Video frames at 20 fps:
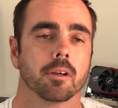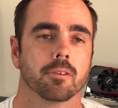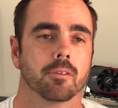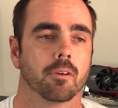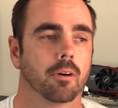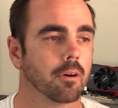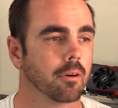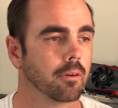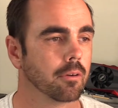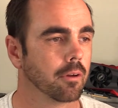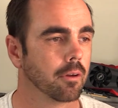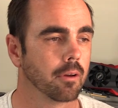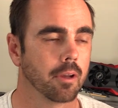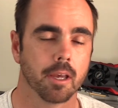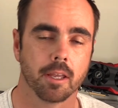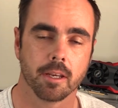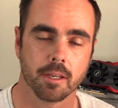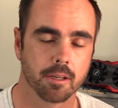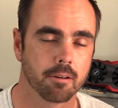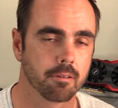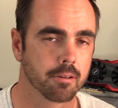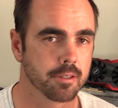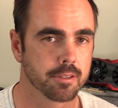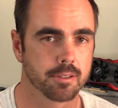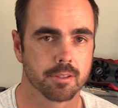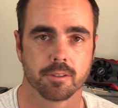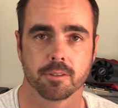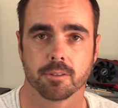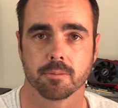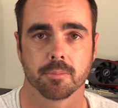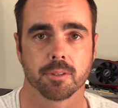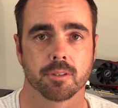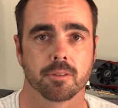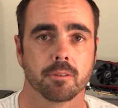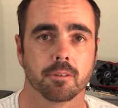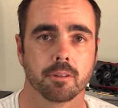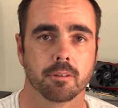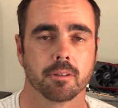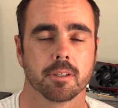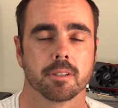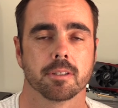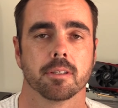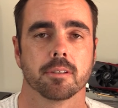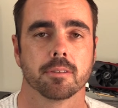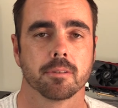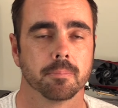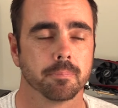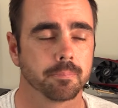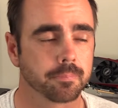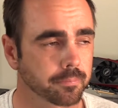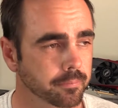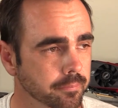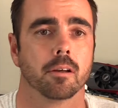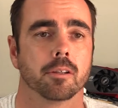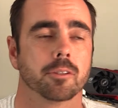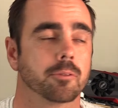so any criticism is good criticism.